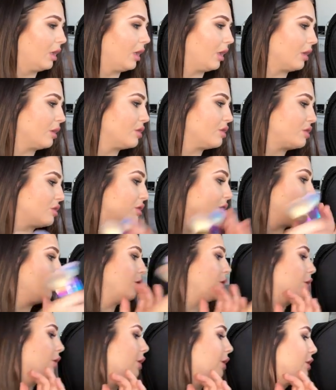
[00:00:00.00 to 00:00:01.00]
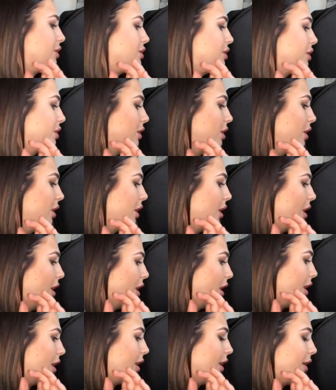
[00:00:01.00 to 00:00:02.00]
Like so good.
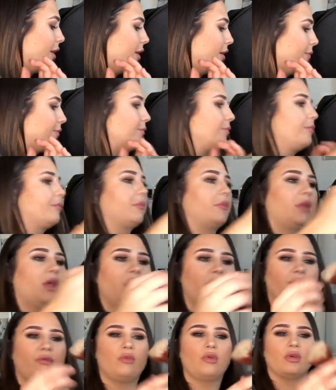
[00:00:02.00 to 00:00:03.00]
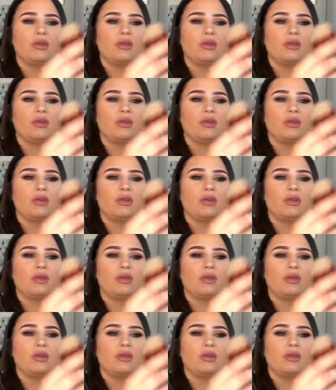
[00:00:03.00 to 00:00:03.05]
I've